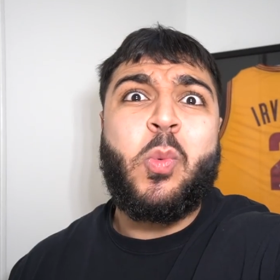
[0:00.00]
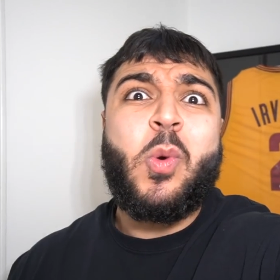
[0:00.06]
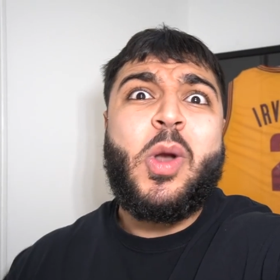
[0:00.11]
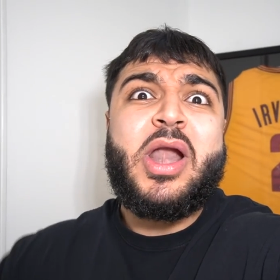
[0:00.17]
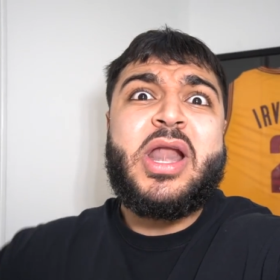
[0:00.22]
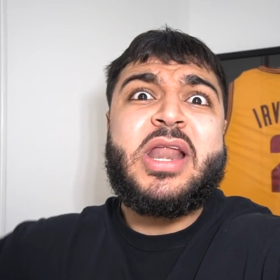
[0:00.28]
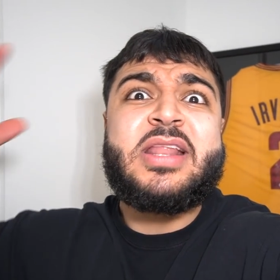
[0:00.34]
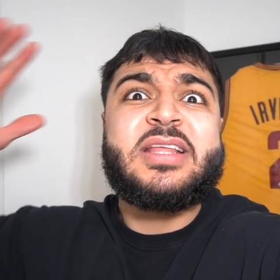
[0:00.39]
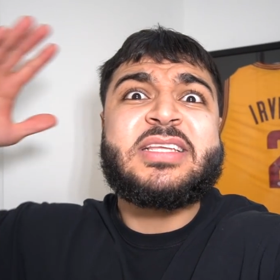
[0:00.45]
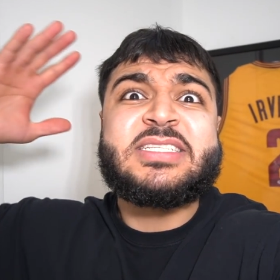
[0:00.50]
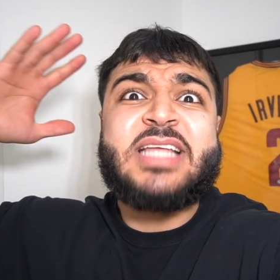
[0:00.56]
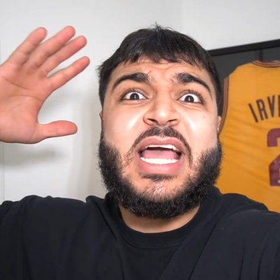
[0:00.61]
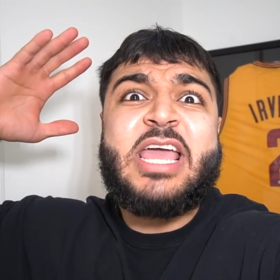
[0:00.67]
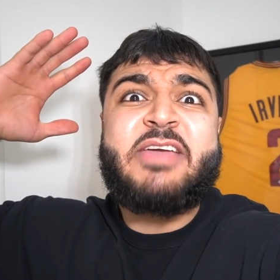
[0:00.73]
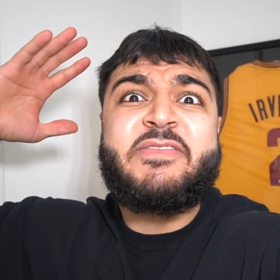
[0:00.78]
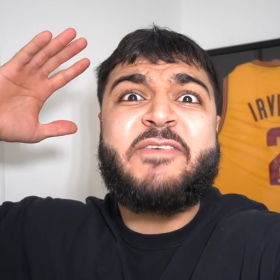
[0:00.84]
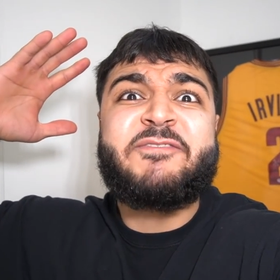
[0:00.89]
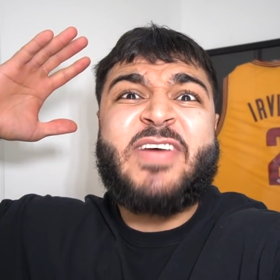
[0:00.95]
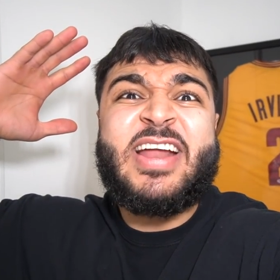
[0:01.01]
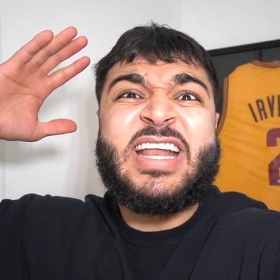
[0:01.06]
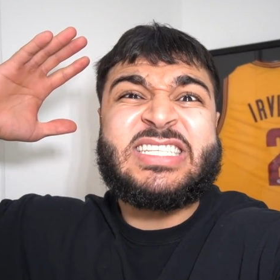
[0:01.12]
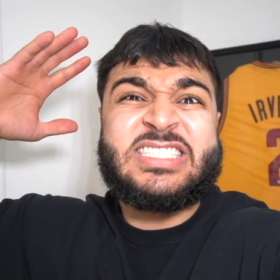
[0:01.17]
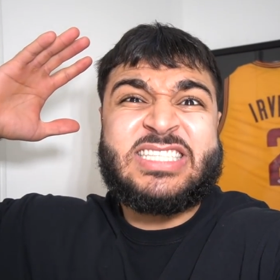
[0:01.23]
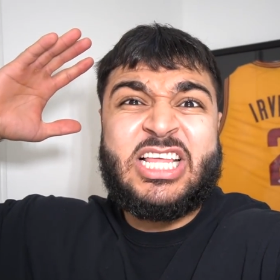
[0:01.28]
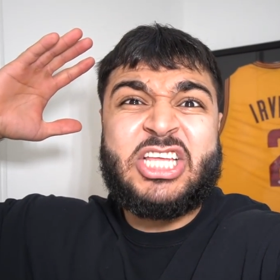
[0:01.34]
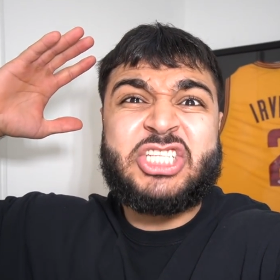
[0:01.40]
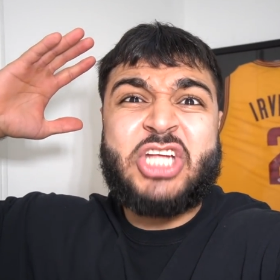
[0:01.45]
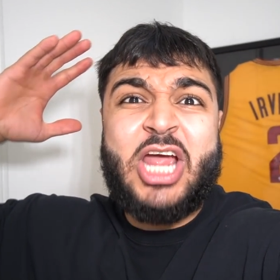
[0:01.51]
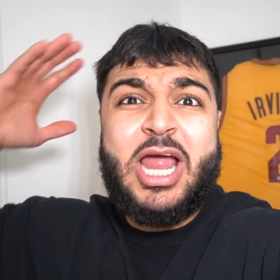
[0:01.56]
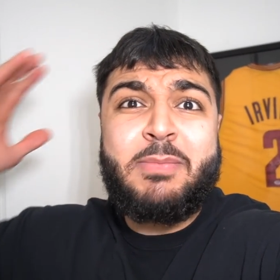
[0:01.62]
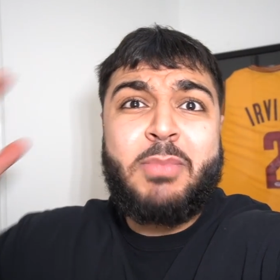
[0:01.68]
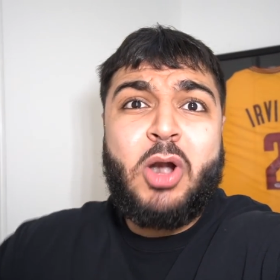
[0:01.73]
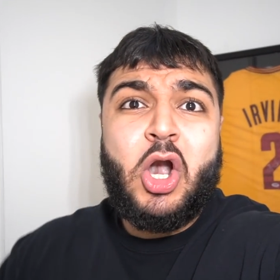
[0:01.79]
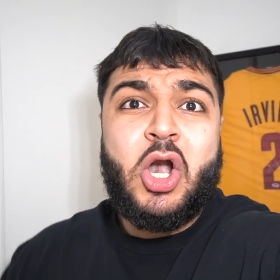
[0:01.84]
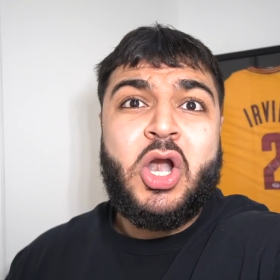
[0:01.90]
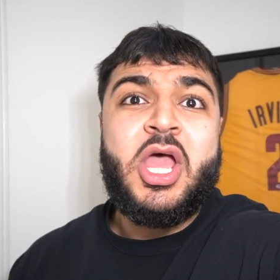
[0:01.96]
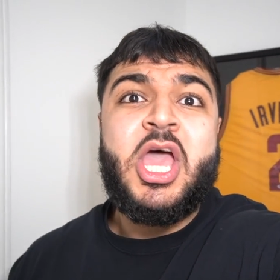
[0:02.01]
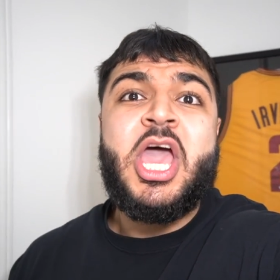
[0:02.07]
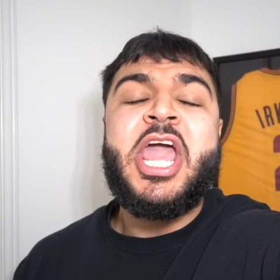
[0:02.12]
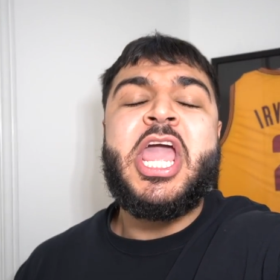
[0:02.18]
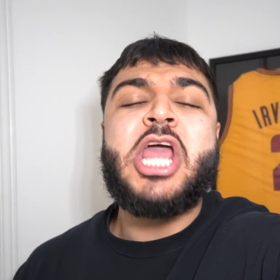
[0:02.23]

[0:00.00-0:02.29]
Where did this guy even find a sledgehammer?